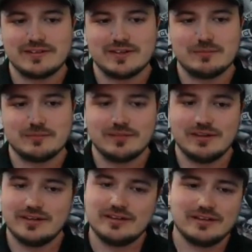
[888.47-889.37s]
and
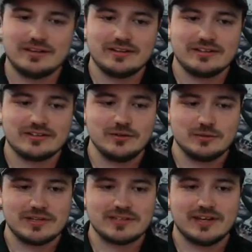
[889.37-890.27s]
it just
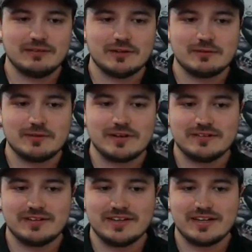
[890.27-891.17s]
suits my style really well.